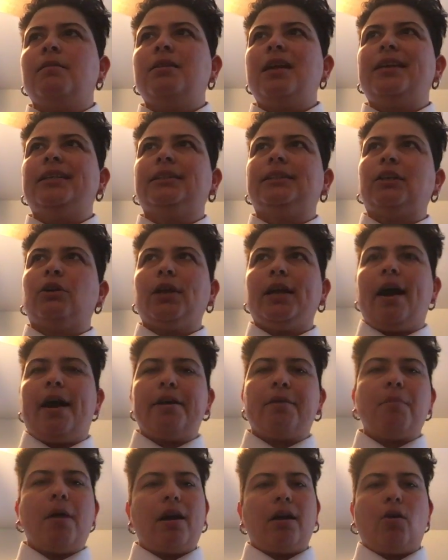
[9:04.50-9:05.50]
not necessarily
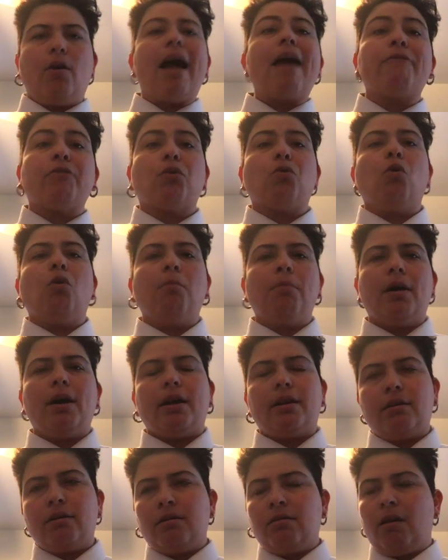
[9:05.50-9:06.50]
autobiographical,
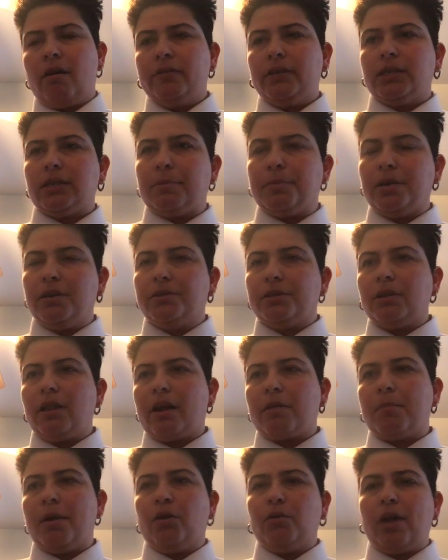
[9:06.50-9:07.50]
but obviously I'm gonna use a
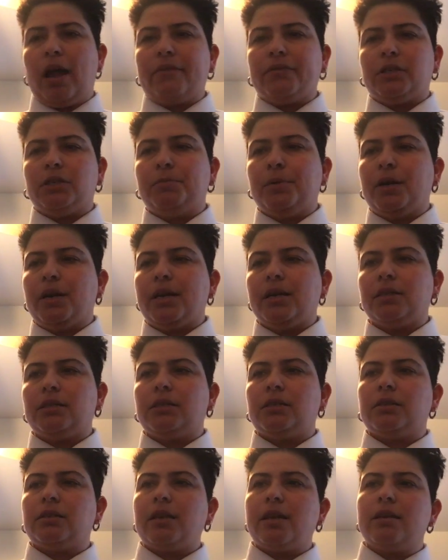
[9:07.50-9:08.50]
lot of my own life
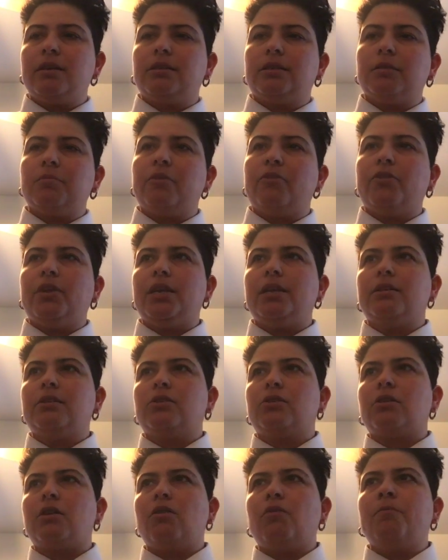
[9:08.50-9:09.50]
experience in some of
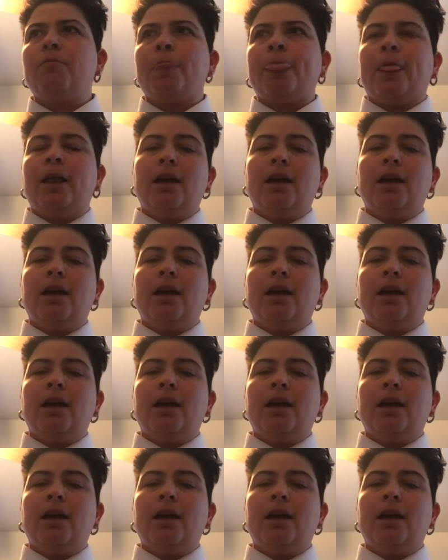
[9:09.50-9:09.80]
these. So